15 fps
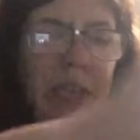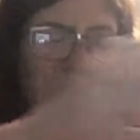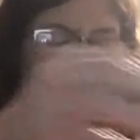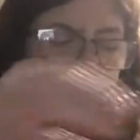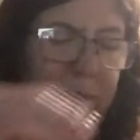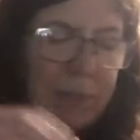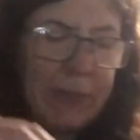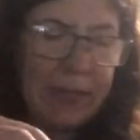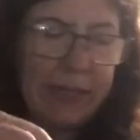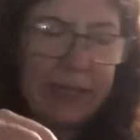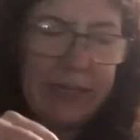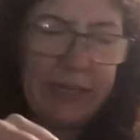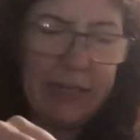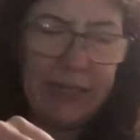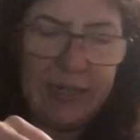shape.
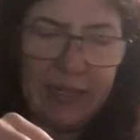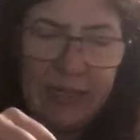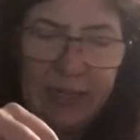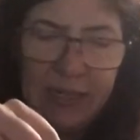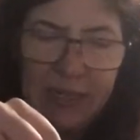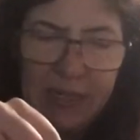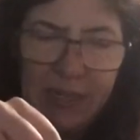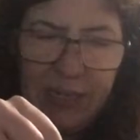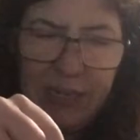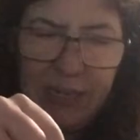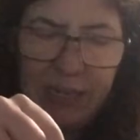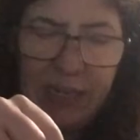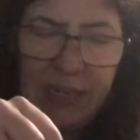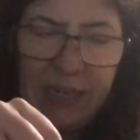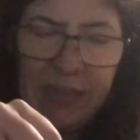
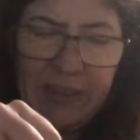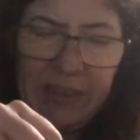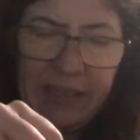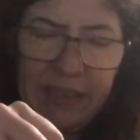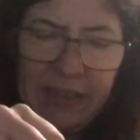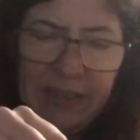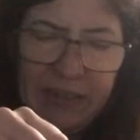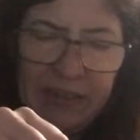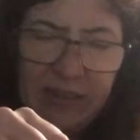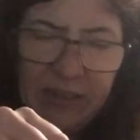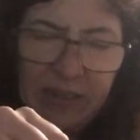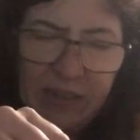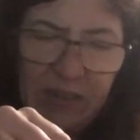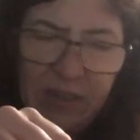And then